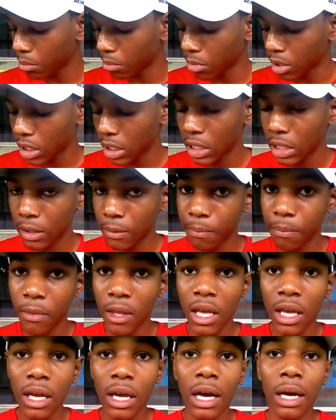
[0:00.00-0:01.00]
But
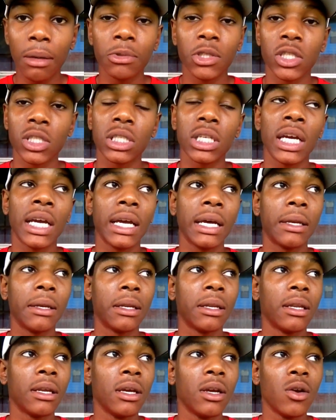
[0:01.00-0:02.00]
I'm just saying,
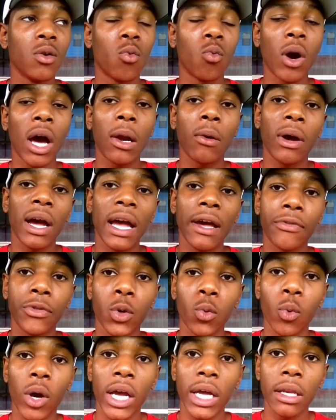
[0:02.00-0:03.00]
why do I have
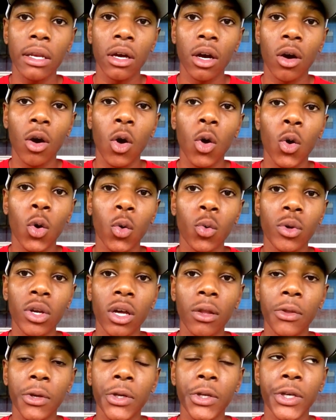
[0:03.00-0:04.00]
to wait a whole
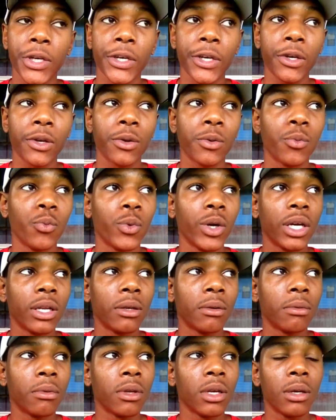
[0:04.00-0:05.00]
another year
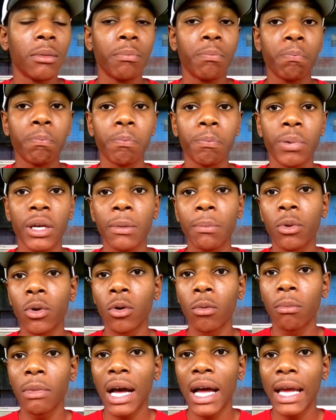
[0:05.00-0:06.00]
when
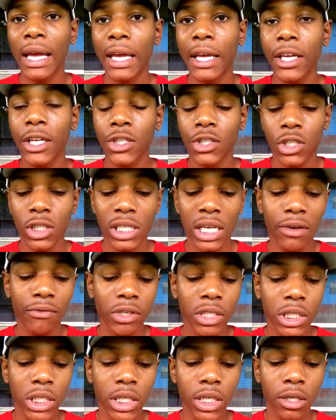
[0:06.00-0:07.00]
people my age,
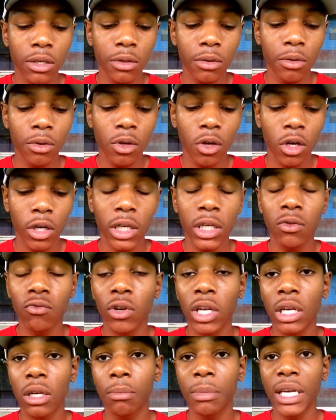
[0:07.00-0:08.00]
17, are getting
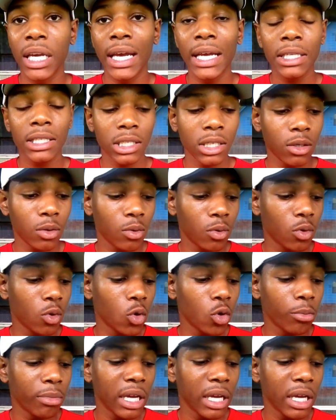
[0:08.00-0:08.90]
ready to be 18, who will